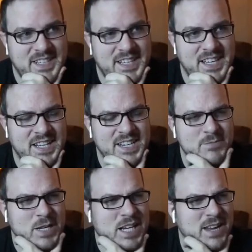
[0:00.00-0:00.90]
and he
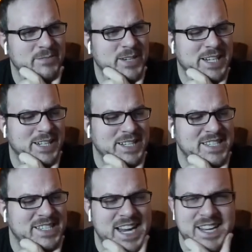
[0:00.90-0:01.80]
became like an
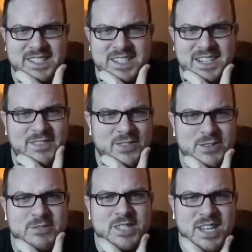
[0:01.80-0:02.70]
assassin after
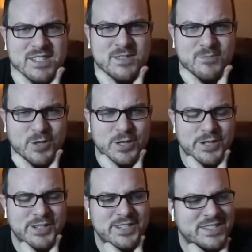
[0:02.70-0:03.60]
you said some
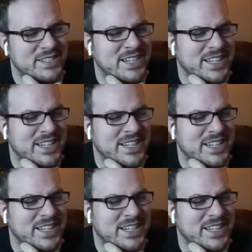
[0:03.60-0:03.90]
words.